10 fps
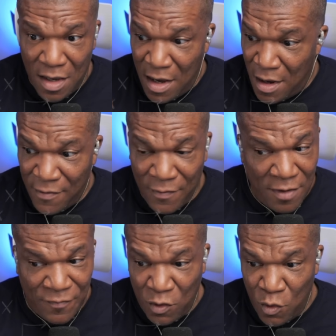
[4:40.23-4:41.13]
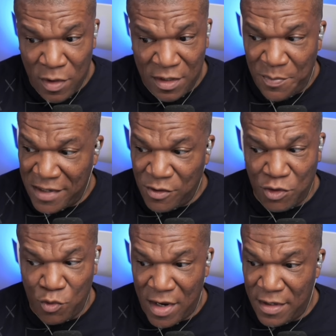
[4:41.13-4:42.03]
if the New England
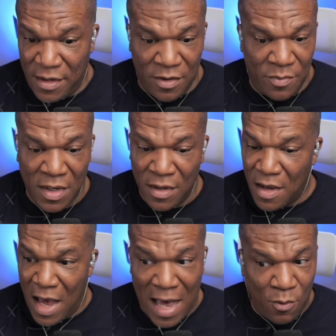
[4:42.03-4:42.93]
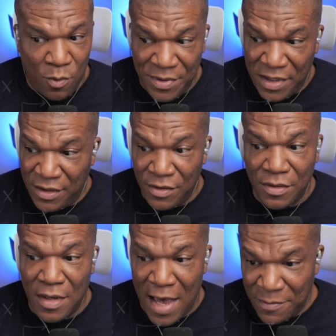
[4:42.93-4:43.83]
Patriots trade him, I will be
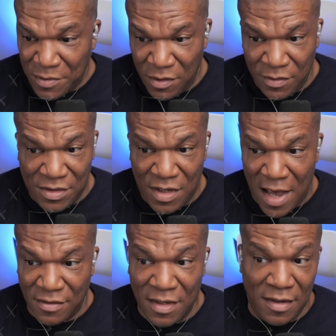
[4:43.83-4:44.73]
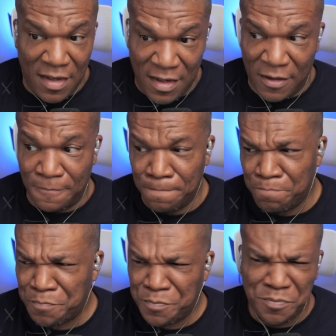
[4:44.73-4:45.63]
absolutely shocked. And again,
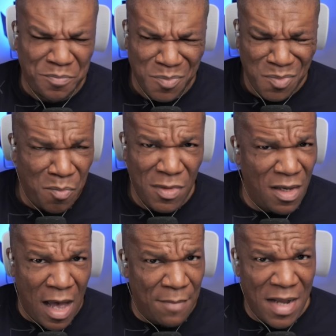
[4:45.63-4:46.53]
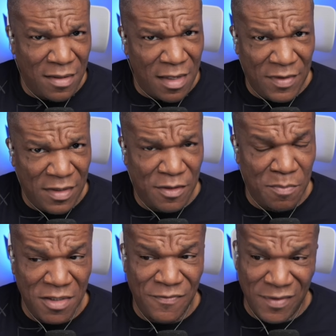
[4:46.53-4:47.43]
I'm not giving this
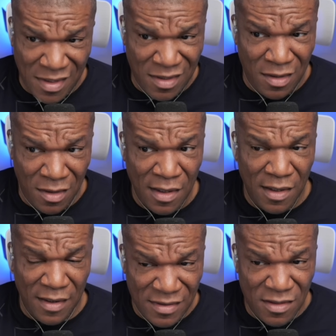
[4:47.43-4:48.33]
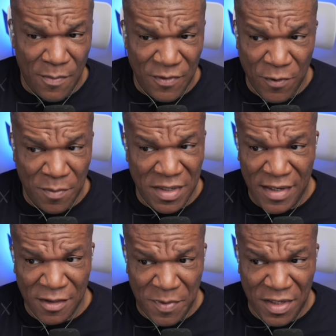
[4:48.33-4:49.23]
much validity. It's coming from
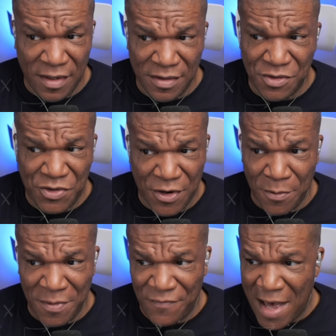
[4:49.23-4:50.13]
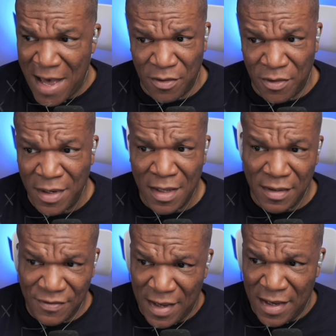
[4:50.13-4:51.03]
ESPN's Jeremy Fowler.
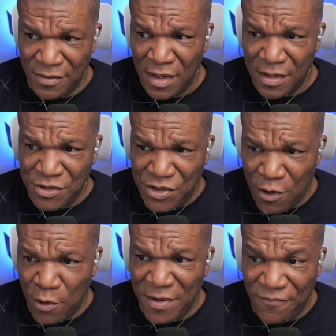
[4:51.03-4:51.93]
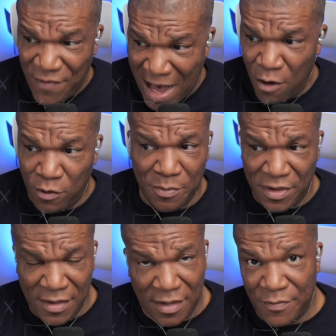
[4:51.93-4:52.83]
Says Jeremy Fowler
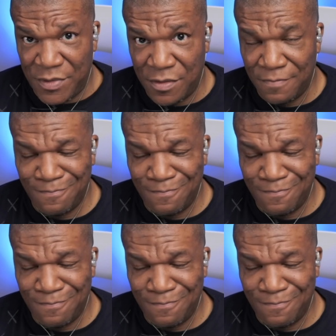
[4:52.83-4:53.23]
believes